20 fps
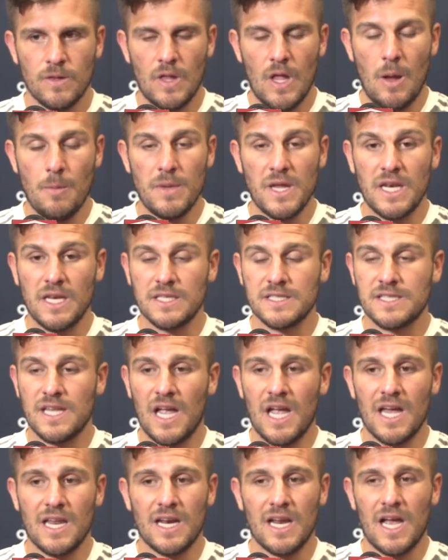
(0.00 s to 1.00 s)
I mean, is
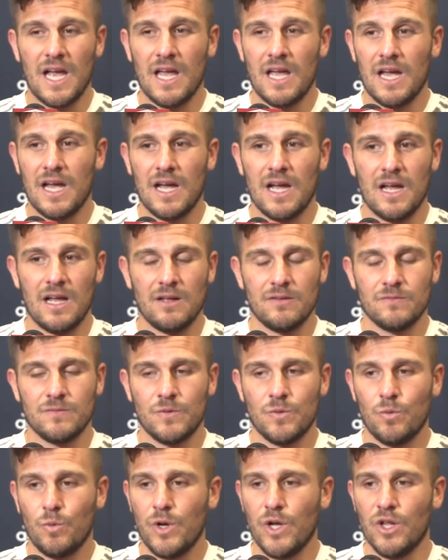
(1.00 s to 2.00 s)
that I
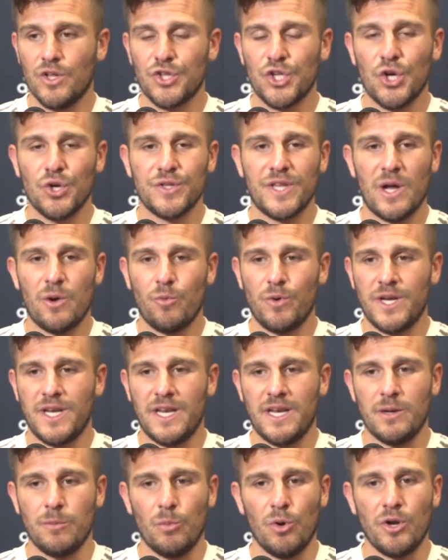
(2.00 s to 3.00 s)
we all know that we
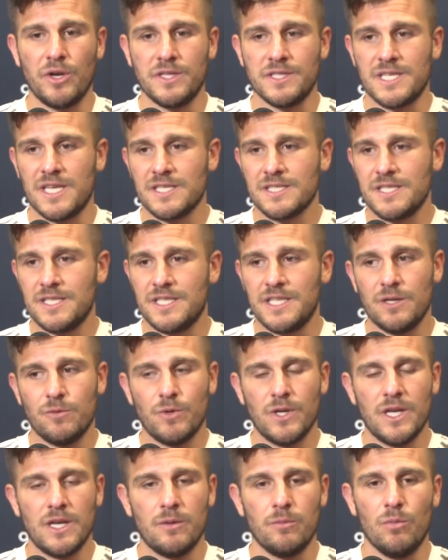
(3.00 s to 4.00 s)
needed more intensity.
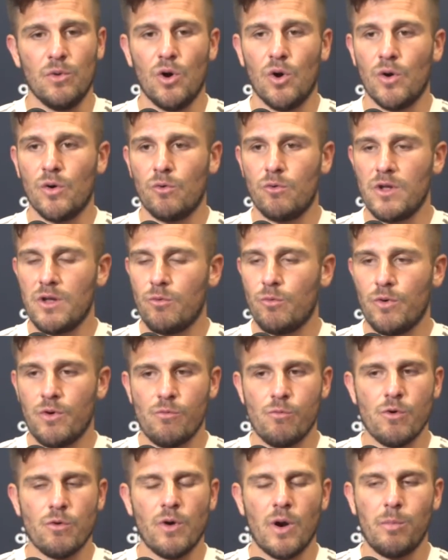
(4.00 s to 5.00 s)
We needed more. We
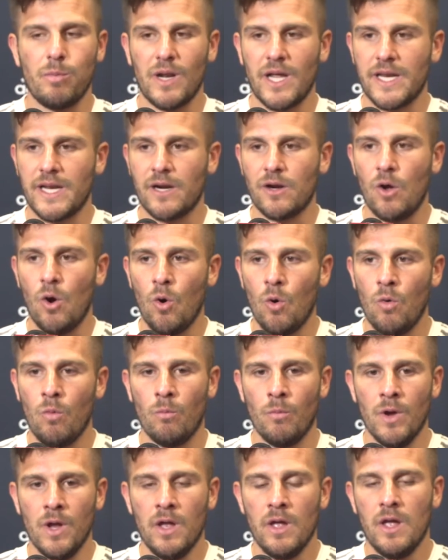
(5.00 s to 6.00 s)
were playing at
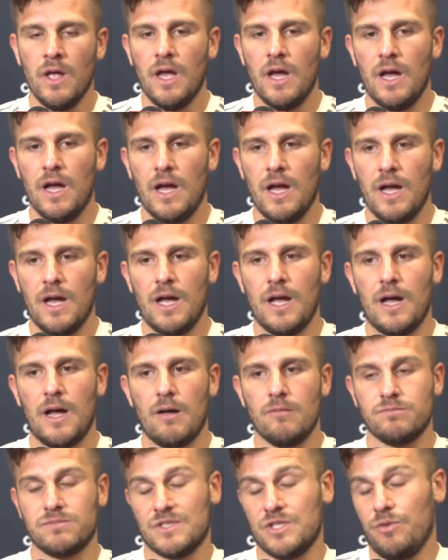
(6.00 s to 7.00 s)
home.
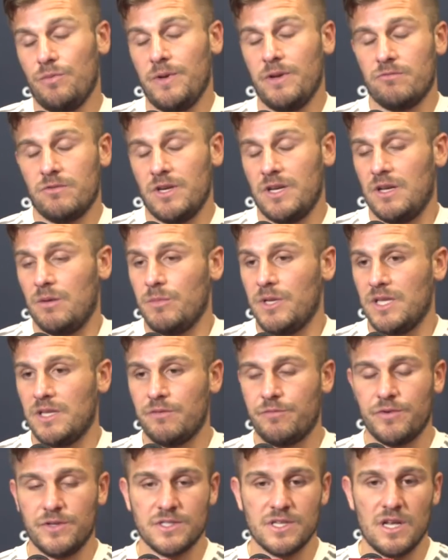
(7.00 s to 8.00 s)
To be real, I mean,
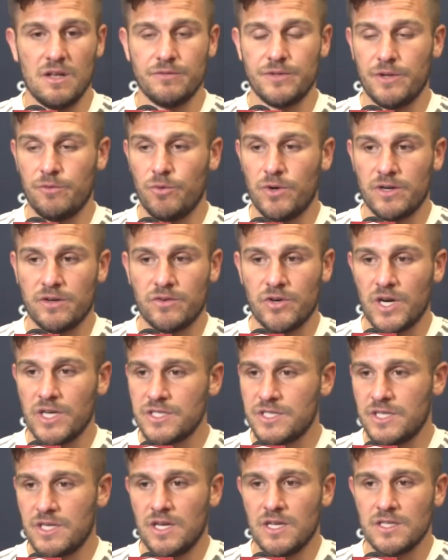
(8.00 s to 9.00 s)
the first half they were
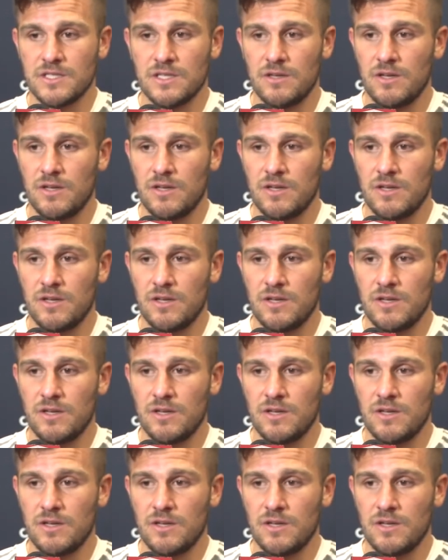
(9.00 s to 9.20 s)
crushing us.